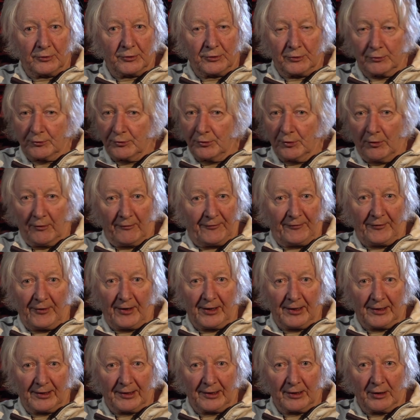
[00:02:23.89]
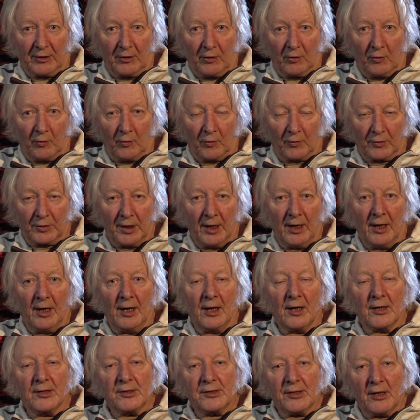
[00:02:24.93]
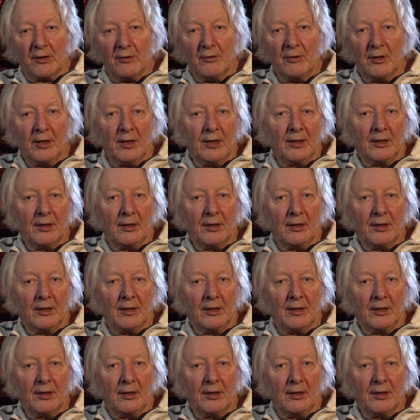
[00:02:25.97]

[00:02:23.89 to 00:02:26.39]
should not fail in court. So